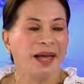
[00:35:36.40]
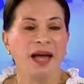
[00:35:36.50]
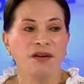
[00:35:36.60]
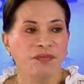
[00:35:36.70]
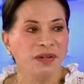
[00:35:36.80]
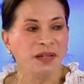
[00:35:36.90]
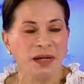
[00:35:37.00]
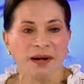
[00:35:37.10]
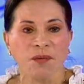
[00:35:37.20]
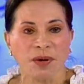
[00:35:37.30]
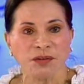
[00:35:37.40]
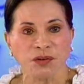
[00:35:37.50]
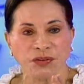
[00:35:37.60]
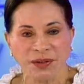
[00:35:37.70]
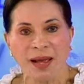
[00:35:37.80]
Every year, I went
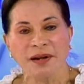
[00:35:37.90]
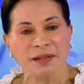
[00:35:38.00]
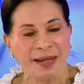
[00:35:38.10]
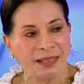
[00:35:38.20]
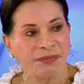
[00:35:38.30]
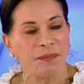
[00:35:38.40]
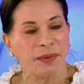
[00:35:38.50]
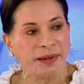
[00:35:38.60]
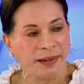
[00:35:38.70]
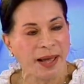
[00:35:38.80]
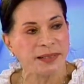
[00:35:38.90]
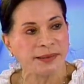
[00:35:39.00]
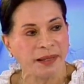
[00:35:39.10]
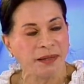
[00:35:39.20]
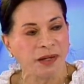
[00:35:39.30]
to three hundred eighty-five
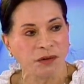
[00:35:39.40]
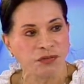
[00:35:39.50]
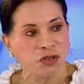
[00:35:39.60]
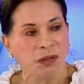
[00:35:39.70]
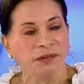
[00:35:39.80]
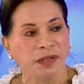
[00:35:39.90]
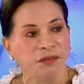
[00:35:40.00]
barangays, taking care of children,